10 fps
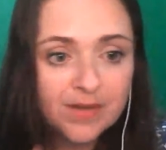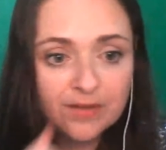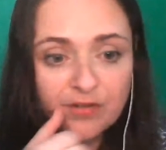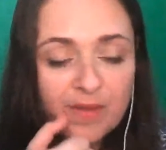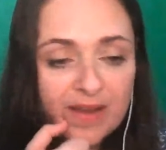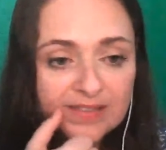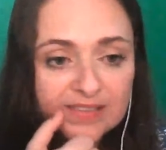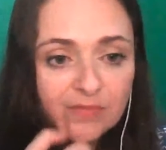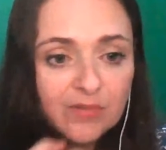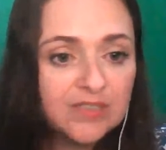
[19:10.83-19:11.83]
Mineral Man
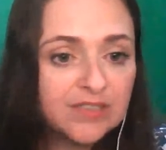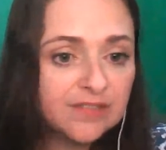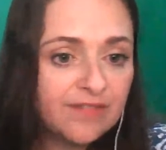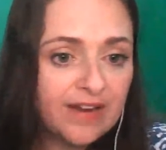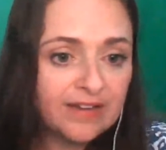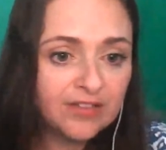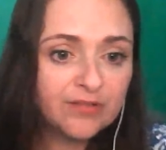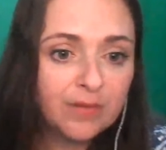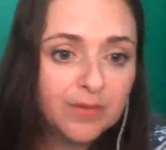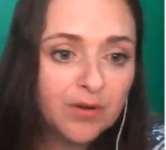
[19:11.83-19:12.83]
says, what does the fact that
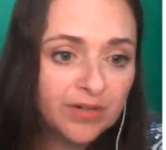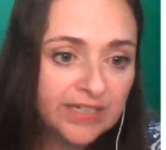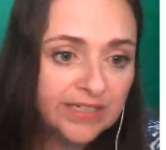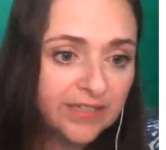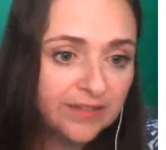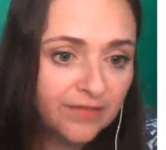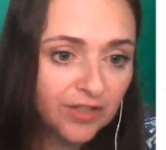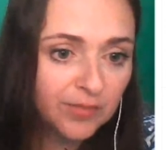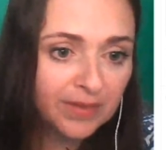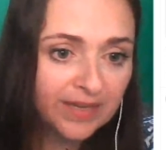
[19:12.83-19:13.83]
Trump got in the
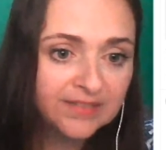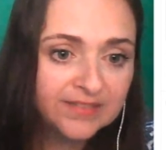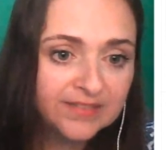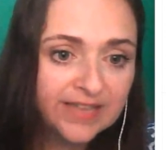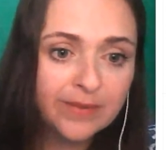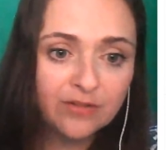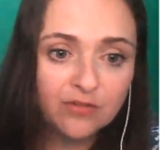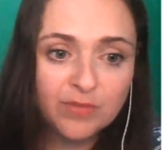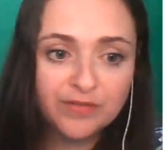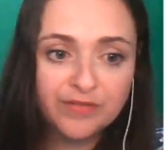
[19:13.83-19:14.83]
first place say
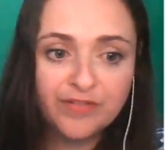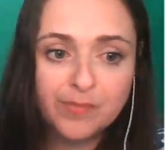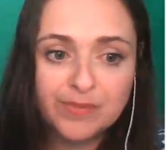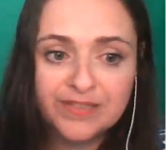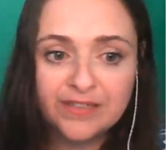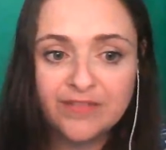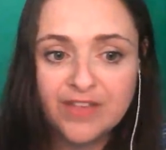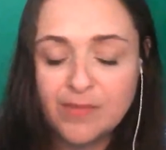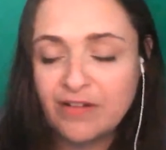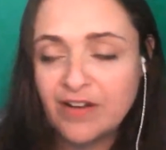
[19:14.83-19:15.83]
about almost 50%
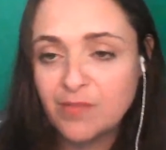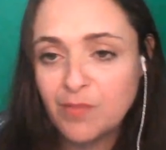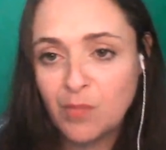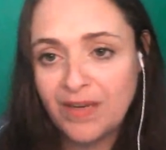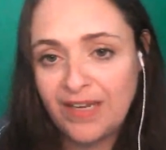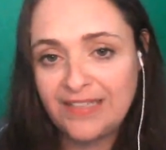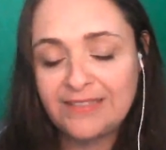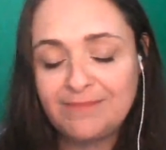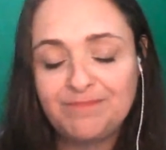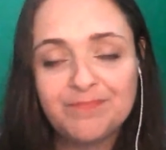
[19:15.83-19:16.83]
of the American
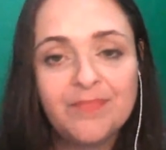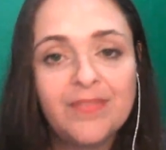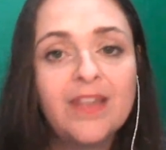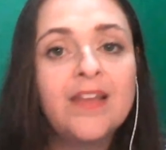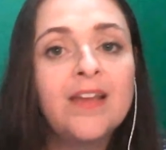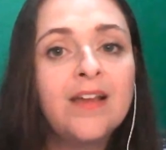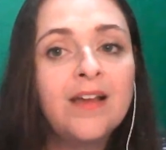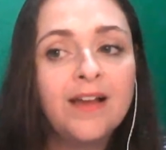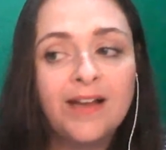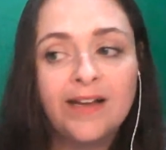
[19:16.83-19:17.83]
population?
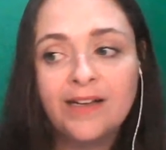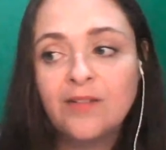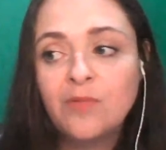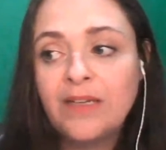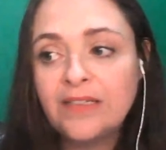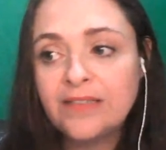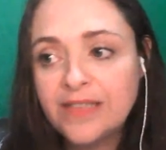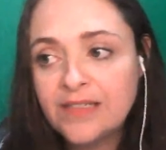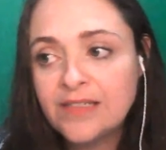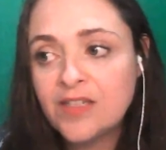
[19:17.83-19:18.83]
Well, it
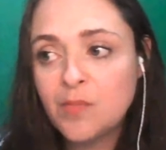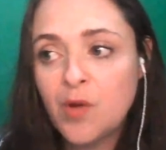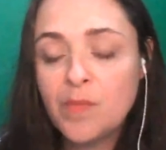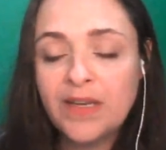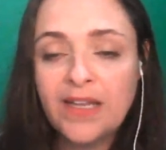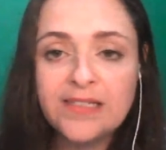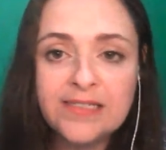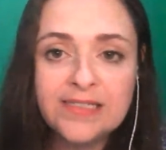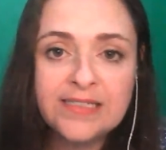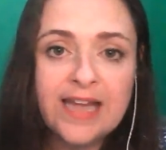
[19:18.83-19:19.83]
says that the
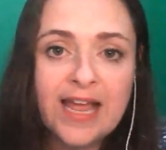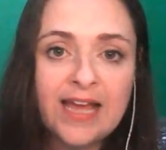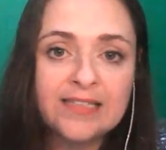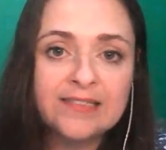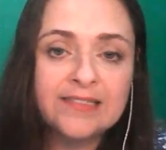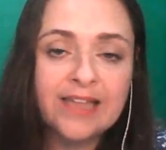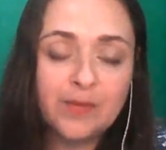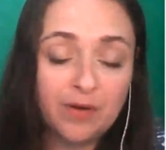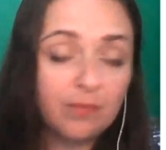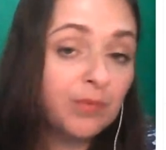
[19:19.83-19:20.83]
population has
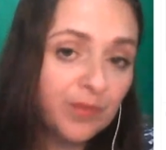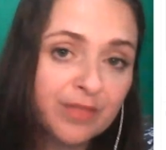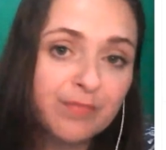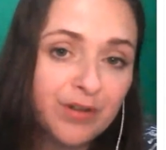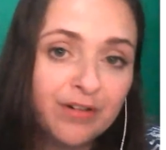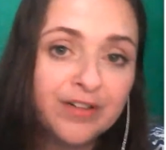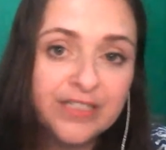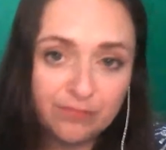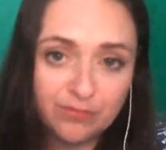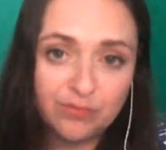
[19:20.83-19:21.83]
a problem with
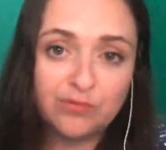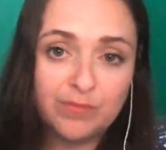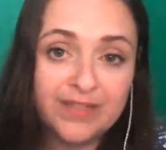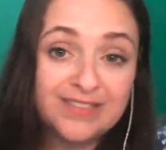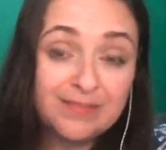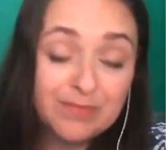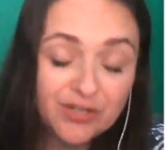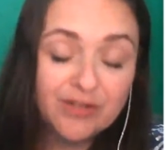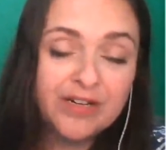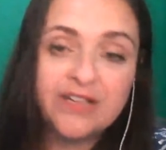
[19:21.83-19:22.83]
minority rule because a
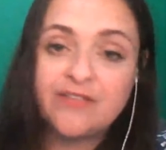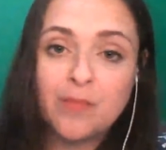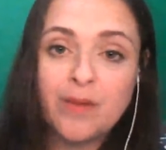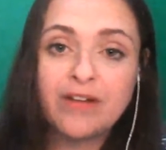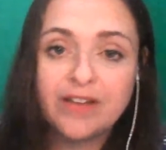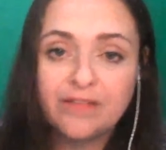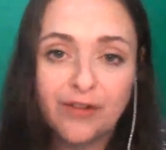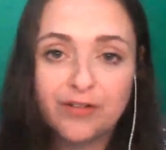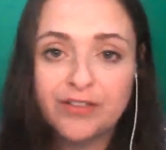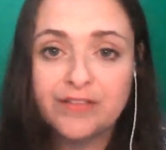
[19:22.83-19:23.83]
majority of American
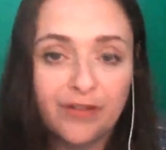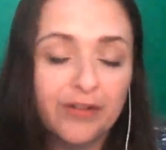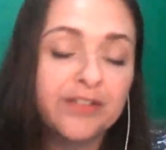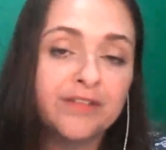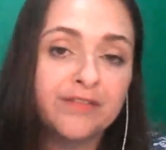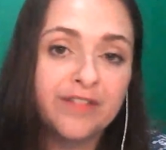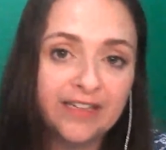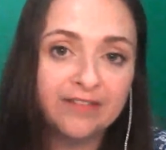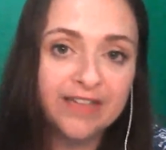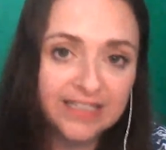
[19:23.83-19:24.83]
voters voted for
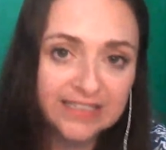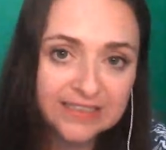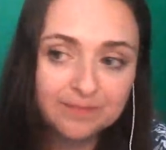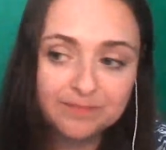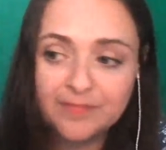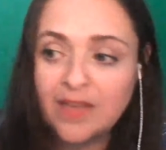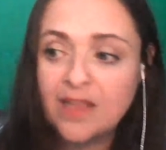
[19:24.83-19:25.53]
Hillary Clinton.